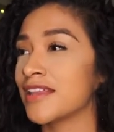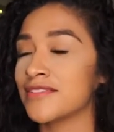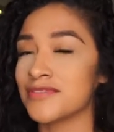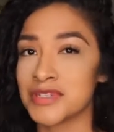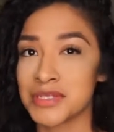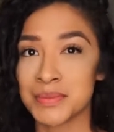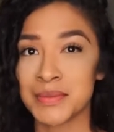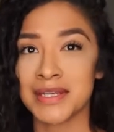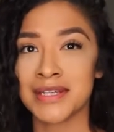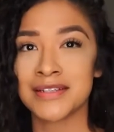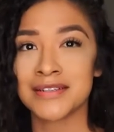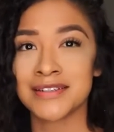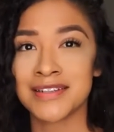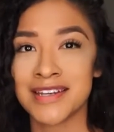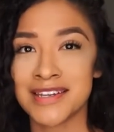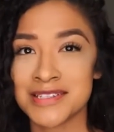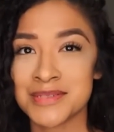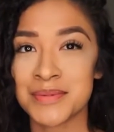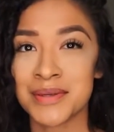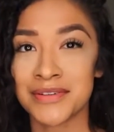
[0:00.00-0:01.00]
Schmidt.
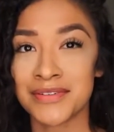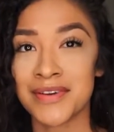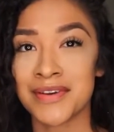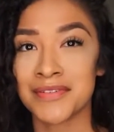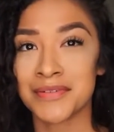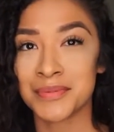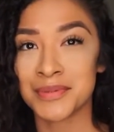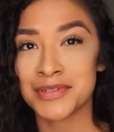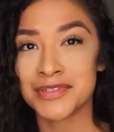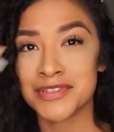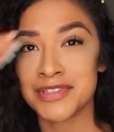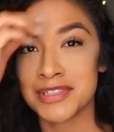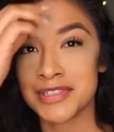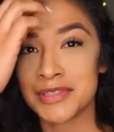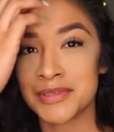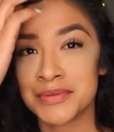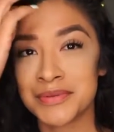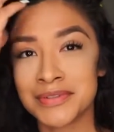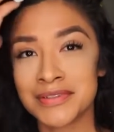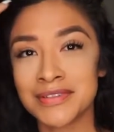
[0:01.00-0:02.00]
He's my favorite person
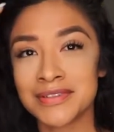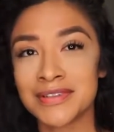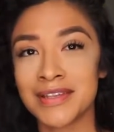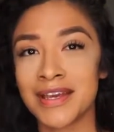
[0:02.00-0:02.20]
in the world.